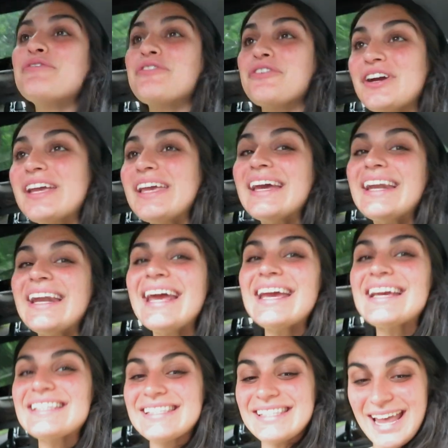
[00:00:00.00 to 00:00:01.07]

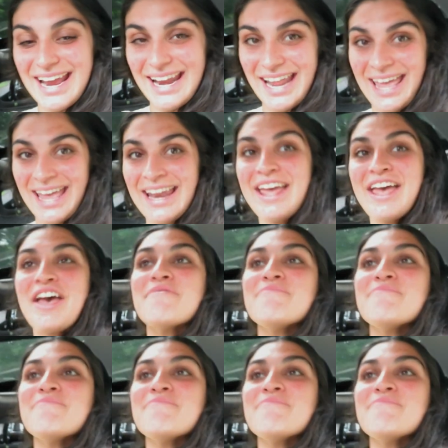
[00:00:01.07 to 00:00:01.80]
freaking excited